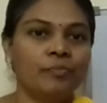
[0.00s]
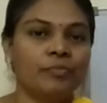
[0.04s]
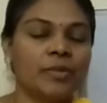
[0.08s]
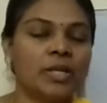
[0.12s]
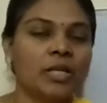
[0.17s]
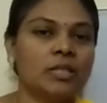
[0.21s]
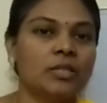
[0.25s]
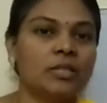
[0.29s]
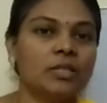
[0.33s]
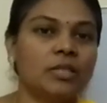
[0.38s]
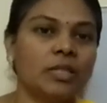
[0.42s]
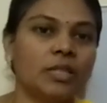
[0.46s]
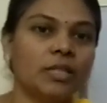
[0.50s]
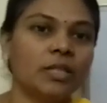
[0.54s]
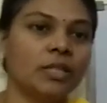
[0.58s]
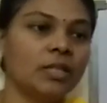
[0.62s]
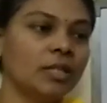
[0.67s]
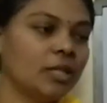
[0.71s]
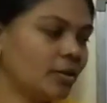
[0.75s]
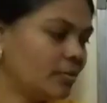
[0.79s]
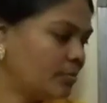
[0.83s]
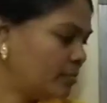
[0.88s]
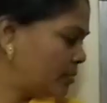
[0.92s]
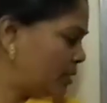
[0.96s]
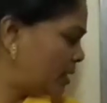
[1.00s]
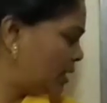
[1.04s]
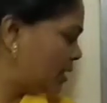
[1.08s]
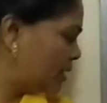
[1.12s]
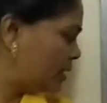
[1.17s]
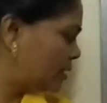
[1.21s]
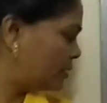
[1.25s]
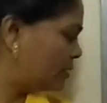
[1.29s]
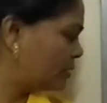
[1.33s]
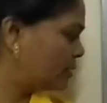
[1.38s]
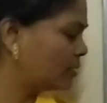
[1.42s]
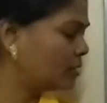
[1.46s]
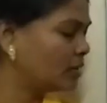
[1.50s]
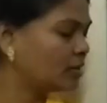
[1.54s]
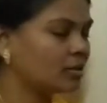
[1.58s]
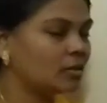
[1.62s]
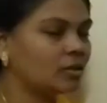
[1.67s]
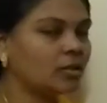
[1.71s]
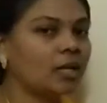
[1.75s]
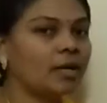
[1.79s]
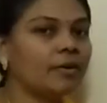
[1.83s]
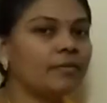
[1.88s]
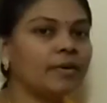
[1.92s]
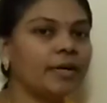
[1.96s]
Isn't it? But
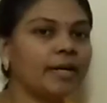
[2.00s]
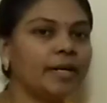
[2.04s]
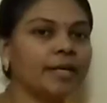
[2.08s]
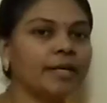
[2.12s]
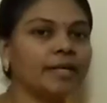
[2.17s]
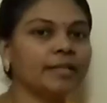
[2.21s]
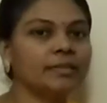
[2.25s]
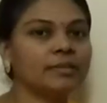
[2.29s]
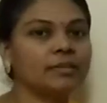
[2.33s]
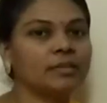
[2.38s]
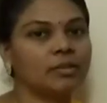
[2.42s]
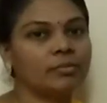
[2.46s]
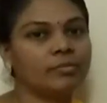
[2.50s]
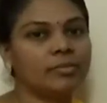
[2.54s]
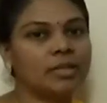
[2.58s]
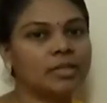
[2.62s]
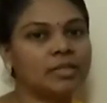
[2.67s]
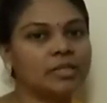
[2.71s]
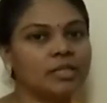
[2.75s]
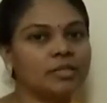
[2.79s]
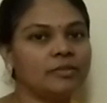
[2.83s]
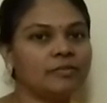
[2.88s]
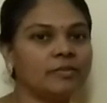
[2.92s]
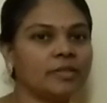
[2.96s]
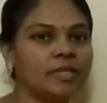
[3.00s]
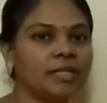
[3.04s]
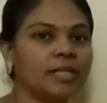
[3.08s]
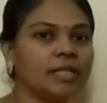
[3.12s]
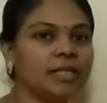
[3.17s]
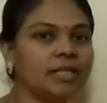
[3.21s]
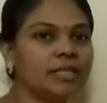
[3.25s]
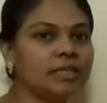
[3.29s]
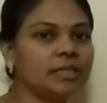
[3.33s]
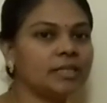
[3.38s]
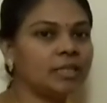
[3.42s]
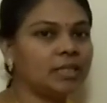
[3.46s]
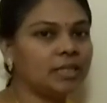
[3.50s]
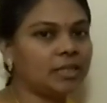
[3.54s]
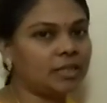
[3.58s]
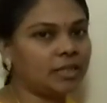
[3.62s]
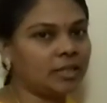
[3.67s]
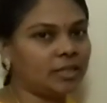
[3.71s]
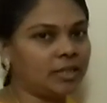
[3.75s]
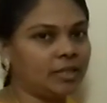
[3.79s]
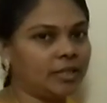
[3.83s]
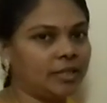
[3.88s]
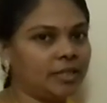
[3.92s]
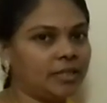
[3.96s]
nowadays, the buzzing word is
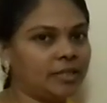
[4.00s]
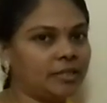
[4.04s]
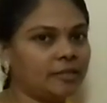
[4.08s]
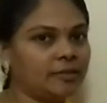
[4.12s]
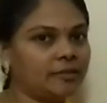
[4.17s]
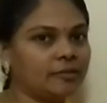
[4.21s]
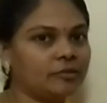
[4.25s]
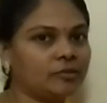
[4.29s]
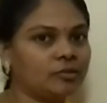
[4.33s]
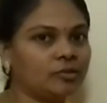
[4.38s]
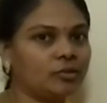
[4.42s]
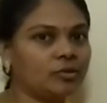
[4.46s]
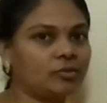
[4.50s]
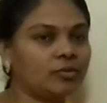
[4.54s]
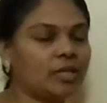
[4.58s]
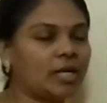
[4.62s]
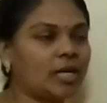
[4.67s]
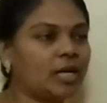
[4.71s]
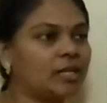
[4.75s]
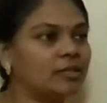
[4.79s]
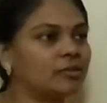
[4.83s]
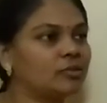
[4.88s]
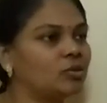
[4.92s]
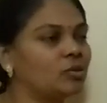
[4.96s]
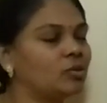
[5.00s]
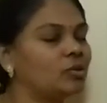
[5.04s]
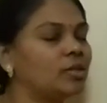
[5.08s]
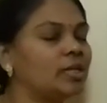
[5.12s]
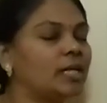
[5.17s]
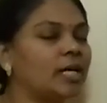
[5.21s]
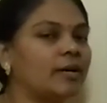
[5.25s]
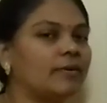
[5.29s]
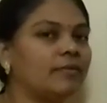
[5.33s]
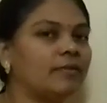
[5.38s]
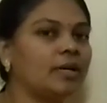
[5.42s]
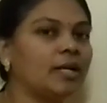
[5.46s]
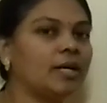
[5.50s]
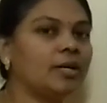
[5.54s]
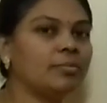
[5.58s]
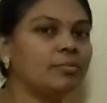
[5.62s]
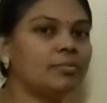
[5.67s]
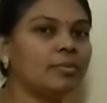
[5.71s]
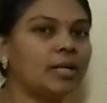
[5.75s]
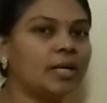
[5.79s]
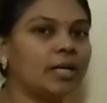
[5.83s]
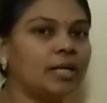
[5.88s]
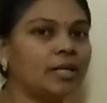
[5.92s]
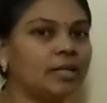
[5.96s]
internet. So we are so developed
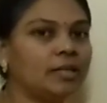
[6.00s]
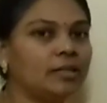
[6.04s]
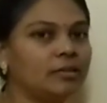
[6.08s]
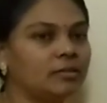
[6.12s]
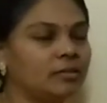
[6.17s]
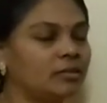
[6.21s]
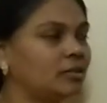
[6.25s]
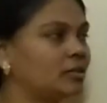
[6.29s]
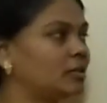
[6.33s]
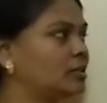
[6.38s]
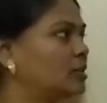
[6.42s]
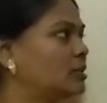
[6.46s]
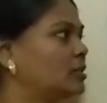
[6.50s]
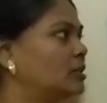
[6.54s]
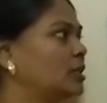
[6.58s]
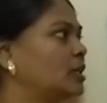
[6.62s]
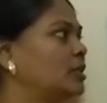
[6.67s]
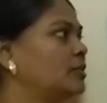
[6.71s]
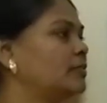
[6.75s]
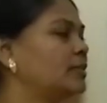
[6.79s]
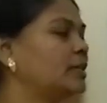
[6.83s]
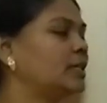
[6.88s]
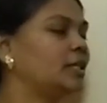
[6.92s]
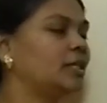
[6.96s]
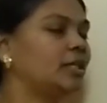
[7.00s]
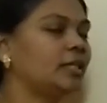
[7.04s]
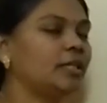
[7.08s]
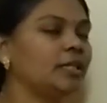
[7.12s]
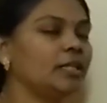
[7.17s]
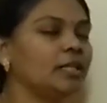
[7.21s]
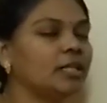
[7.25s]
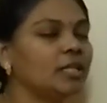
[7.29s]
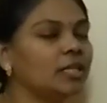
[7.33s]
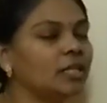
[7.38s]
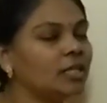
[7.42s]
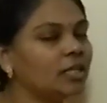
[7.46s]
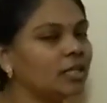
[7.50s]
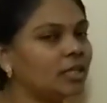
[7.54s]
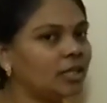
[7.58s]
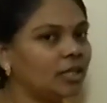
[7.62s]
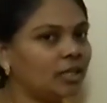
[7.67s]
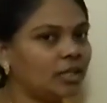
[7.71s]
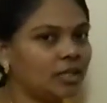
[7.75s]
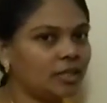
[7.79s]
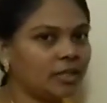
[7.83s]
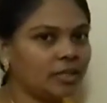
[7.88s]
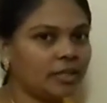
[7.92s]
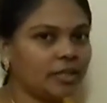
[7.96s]
and invented
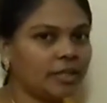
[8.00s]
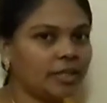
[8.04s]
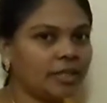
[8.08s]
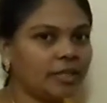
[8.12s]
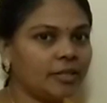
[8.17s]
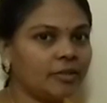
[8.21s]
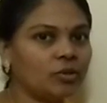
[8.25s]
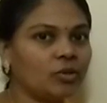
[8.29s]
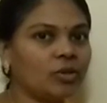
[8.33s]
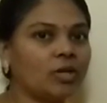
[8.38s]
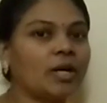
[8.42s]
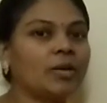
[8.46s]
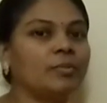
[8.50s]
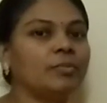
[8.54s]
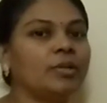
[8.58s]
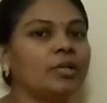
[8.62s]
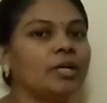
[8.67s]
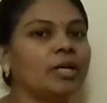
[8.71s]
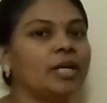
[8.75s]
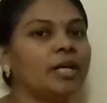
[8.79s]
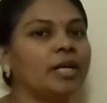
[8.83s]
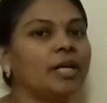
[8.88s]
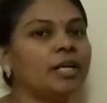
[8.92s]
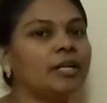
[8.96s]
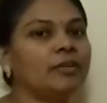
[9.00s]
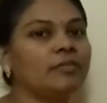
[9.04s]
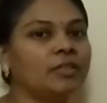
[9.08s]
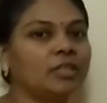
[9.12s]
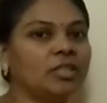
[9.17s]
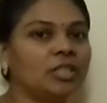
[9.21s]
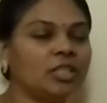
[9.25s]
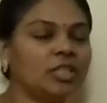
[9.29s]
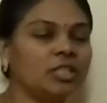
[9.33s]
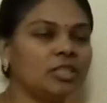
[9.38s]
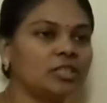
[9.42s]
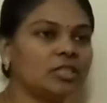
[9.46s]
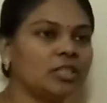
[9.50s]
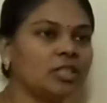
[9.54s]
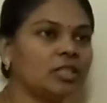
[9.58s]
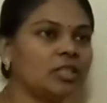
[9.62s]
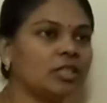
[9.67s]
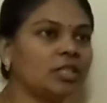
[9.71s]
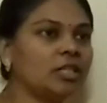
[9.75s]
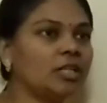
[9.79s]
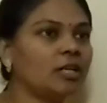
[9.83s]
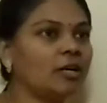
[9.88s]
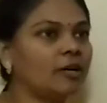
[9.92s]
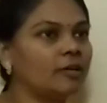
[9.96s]
internet to communicate with each
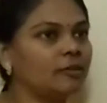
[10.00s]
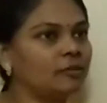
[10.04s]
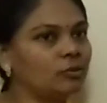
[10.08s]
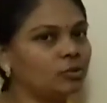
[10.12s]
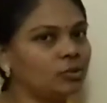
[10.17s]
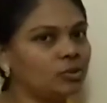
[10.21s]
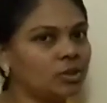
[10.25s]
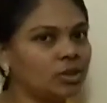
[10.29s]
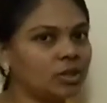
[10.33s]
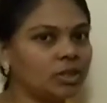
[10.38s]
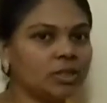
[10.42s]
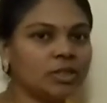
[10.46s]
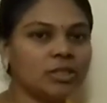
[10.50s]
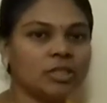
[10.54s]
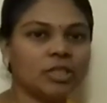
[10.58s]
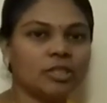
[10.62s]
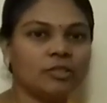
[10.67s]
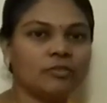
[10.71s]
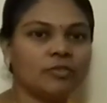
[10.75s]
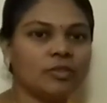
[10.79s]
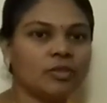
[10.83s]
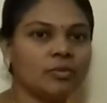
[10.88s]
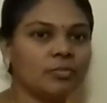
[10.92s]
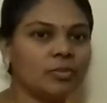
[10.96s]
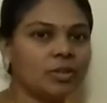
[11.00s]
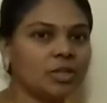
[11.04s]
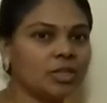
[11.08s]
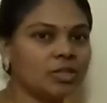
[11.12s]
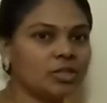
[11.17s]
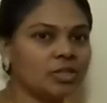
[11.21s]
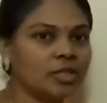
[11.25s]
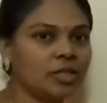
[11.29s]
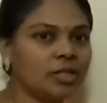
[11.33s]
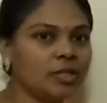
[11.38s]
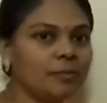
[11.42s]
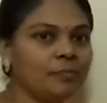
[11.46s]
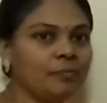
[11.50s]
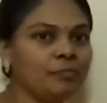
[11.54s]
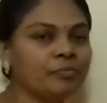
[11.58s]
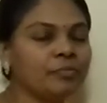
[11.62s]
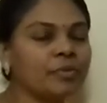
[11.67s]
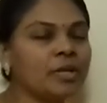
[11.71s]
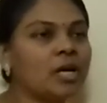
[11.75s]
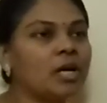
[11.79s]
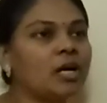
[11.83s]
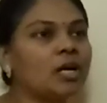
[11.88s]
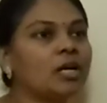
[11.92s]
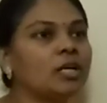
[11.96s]
other or to search information
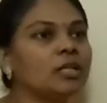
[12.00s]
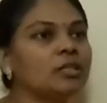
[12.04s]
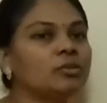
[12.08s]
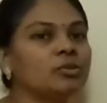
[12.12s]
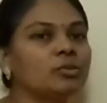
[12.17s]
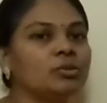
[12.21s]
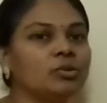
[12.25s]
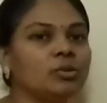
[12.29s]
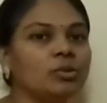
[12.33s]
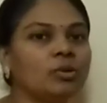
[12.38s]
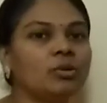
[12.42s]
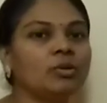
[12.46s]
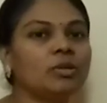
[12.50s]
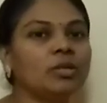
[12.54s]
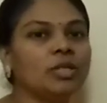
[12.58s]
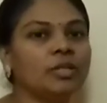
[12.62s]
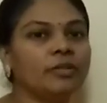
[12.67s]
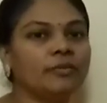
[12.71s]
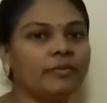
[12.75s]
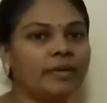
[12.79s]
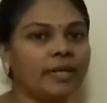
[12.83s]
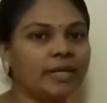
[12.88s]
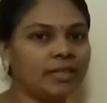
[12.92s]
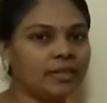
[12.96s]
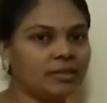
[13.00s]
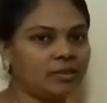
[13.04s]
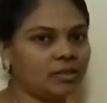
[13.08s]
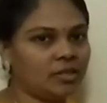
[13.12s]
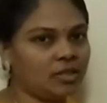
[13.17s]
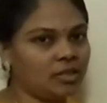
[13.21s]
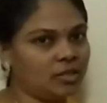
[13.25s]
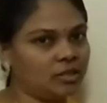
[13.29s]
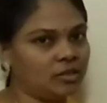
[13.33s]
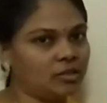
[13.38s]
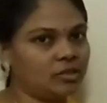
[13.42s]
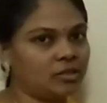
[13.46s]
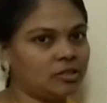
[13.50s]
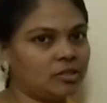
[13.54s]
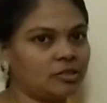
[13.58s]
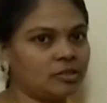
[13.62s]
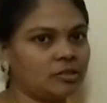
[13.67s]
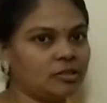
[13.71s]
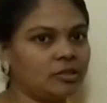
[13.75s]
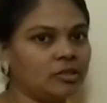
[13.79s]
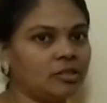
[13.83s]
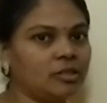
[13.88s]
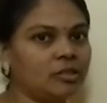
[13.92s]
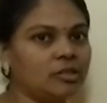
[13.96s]
or to know different things.
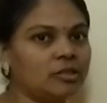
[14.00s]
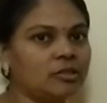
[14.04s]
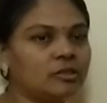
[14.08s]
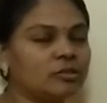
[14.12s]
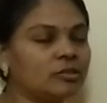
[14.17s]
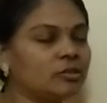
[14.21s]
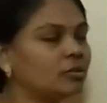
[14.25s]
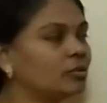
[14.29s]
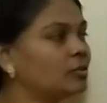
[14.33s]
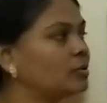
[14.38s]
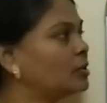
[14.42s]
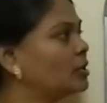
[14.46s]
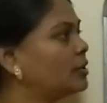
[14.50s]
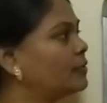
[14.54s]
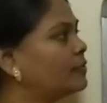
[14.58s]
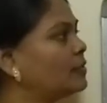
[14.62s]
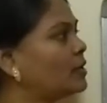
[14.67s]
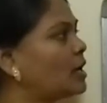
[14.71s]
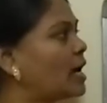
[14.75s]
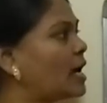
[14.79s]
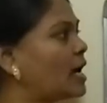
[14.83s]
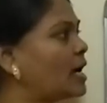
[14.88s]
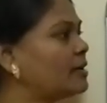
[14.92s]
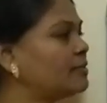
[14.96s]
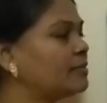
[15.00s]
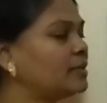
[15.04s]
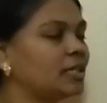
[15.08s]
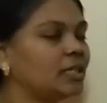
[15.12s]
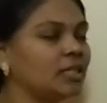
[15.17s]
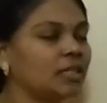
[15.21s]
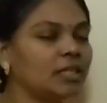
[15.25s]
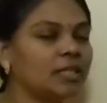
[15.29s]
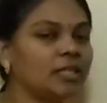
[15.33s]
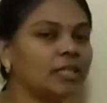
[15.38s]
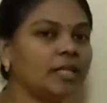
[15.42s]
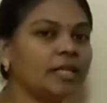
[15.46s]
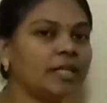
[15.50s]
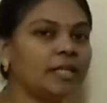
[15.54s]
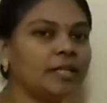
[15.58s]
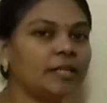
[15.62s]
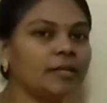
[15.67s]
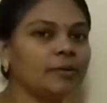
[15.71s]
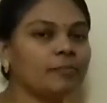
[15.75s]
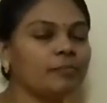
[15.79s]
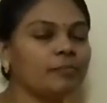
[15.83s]
So if you have internet,